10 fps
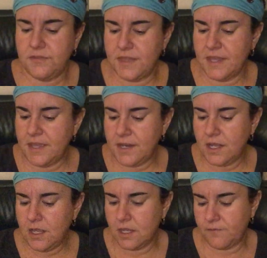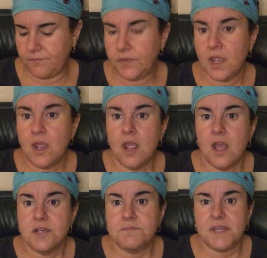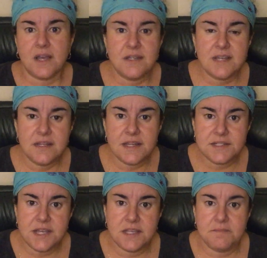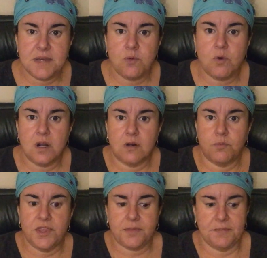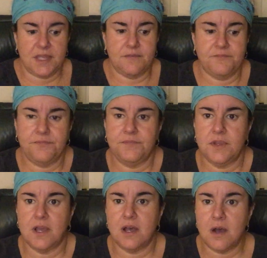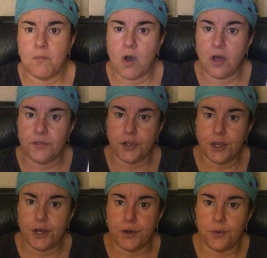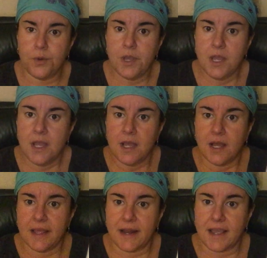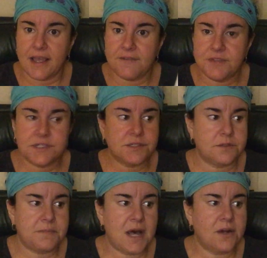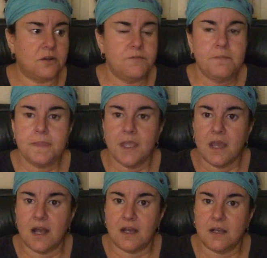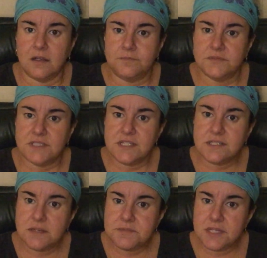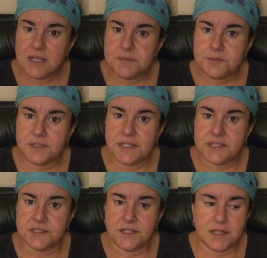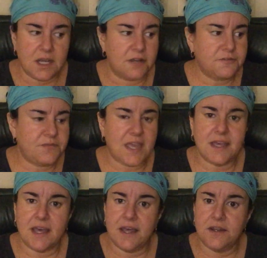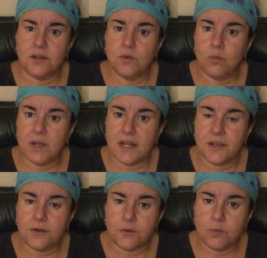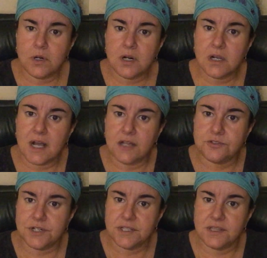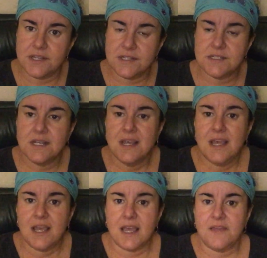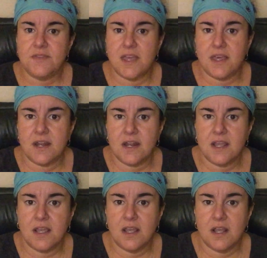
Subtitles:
Then, because I like taking my water with me on the go, and I have this little bottle, this sometimes really isn't enough, and when I go to work, I'll drink this, and then